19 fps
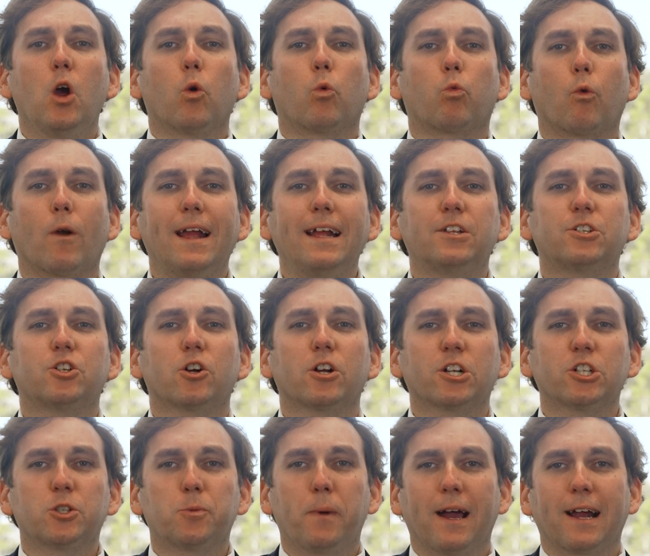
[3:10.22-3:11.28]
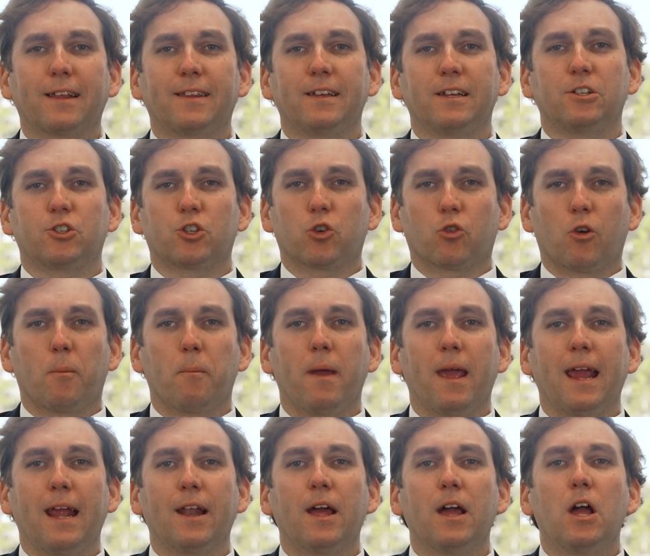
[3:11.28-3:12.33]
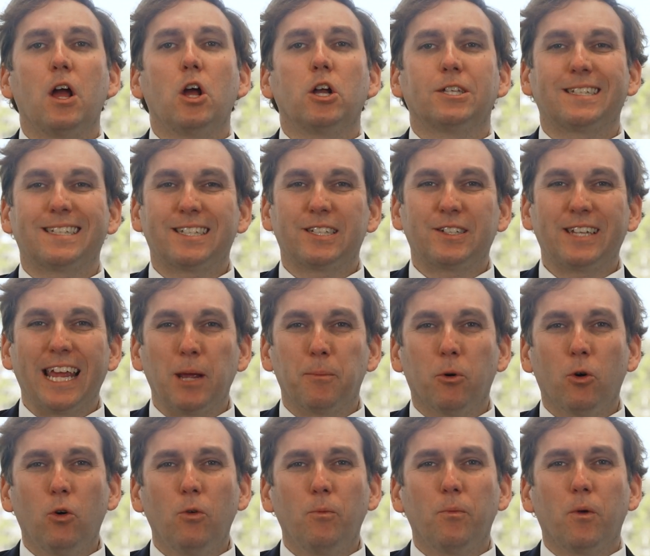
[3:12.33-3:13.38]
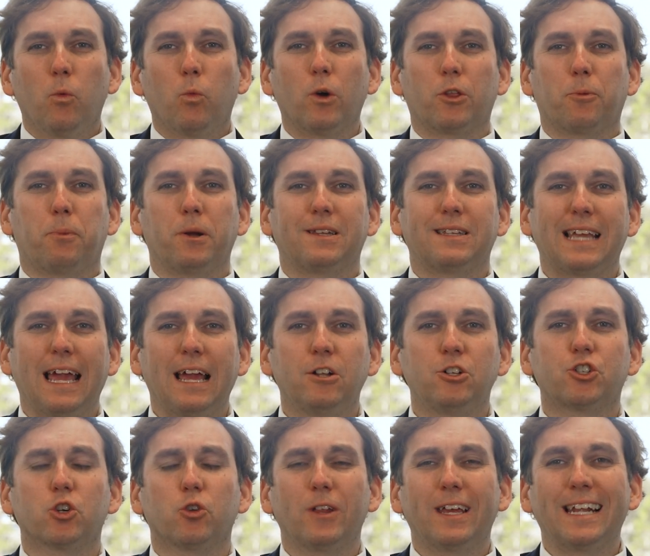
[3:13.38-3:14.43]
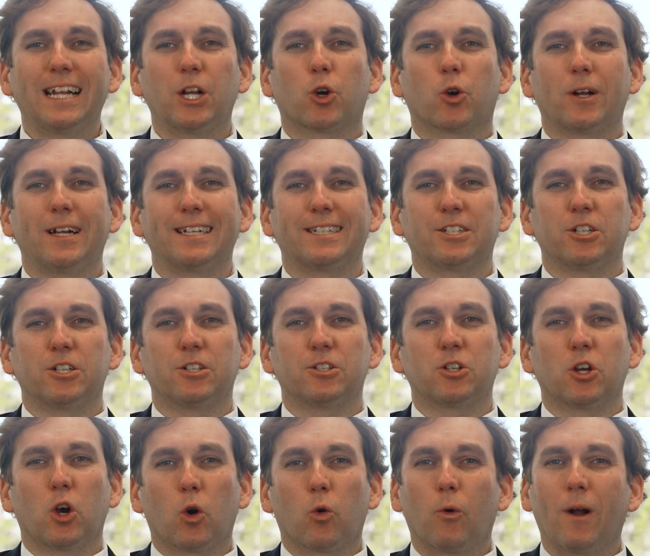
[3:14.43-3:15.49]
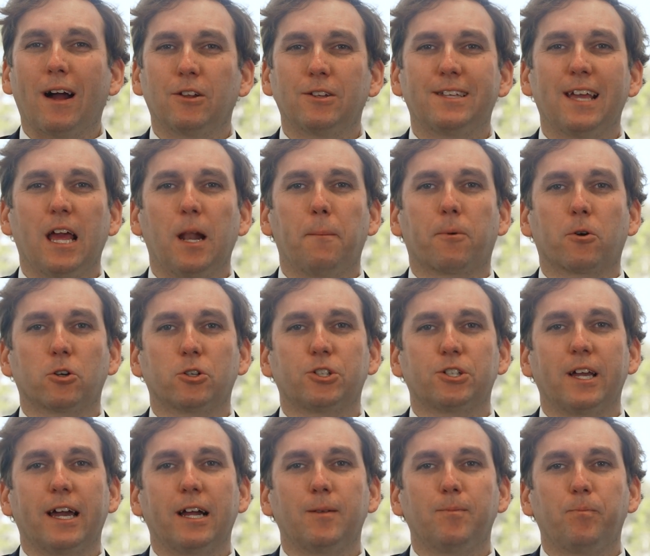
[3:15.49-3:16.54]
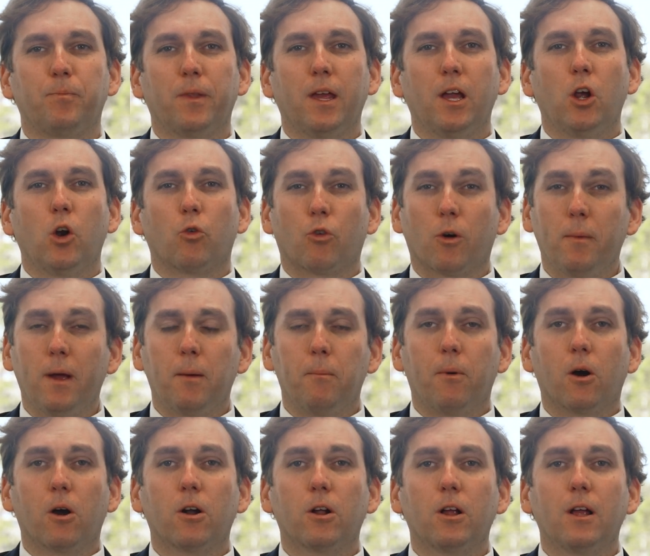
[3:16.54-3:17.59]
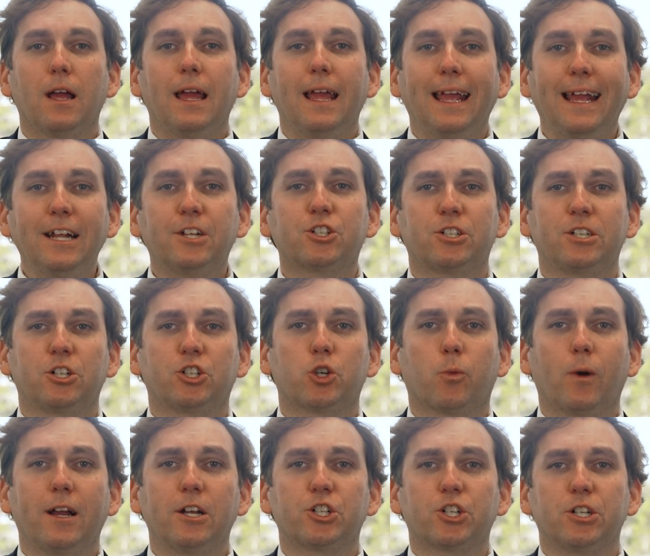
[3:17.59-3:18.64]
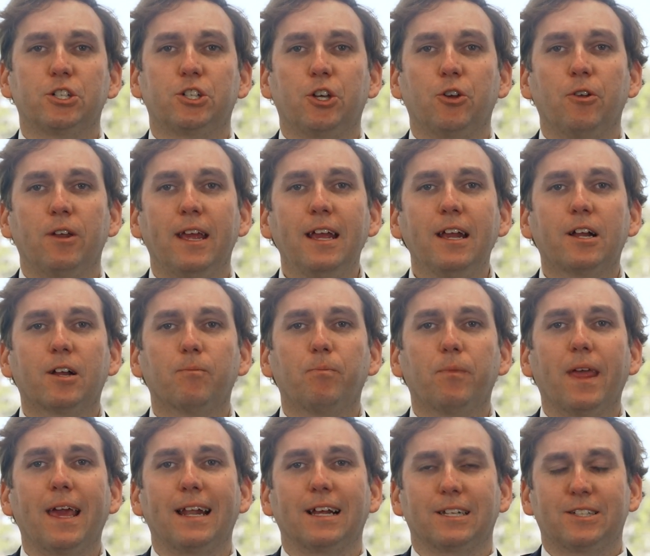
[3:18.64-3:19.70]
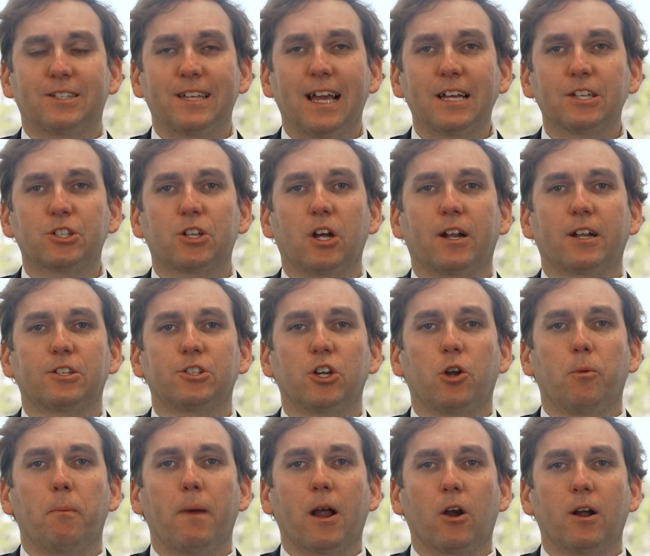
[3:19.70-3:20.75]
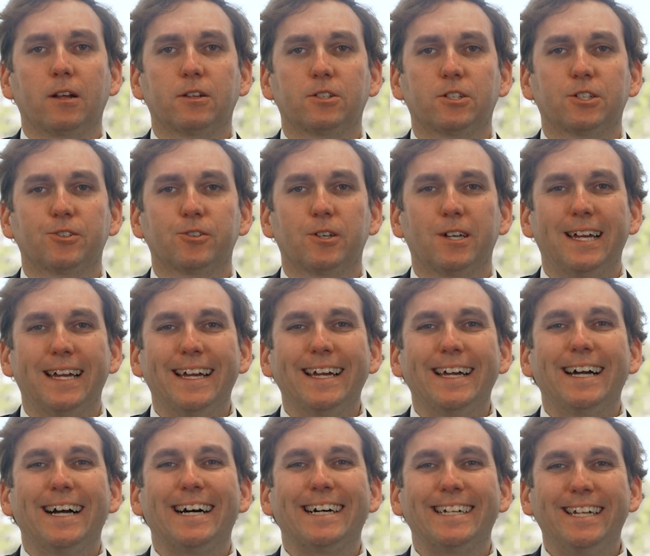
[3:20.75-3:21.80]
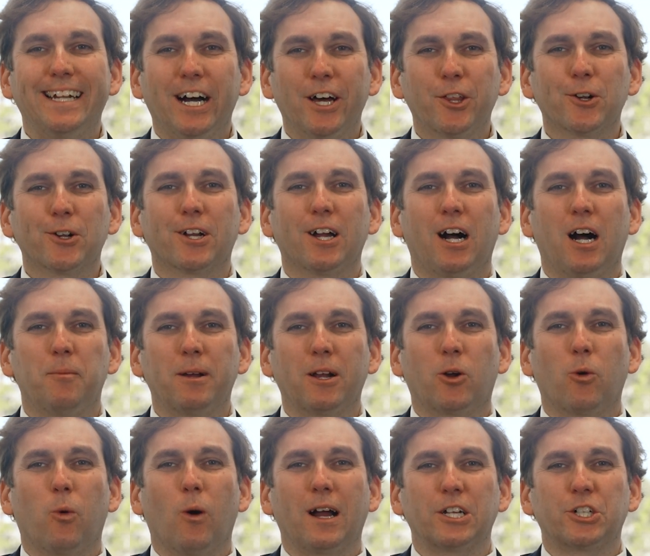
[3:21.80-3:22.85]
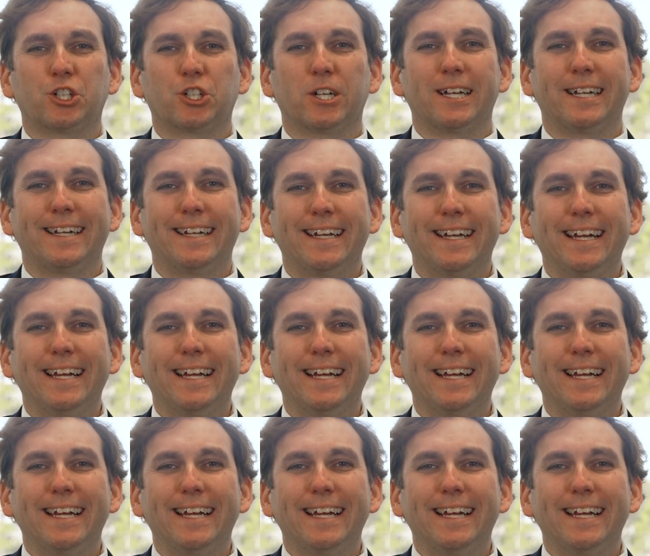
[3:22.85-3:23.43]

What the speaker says: rates are expected to remain stable with potential increases around 10%. Remember, each situation is unique and assessed on its own merits. Another common question